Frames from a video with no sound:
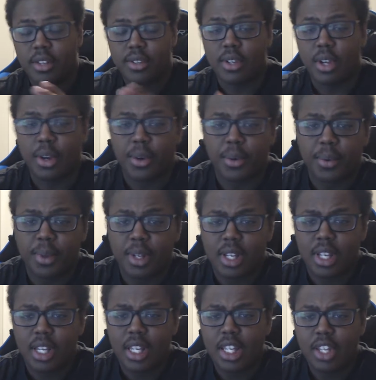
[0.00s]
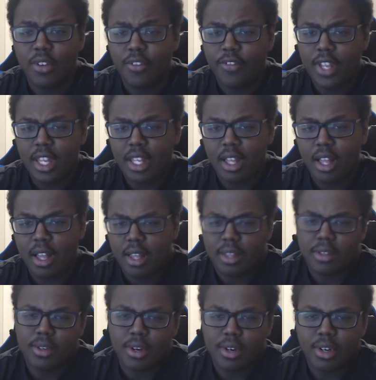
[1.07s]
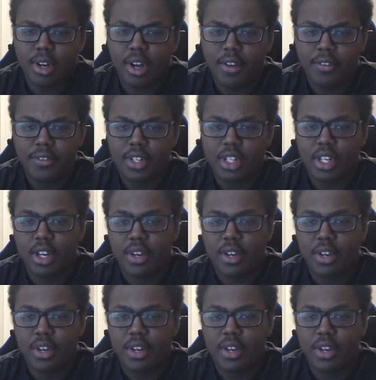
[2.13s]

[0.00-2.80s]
So you think, starting off,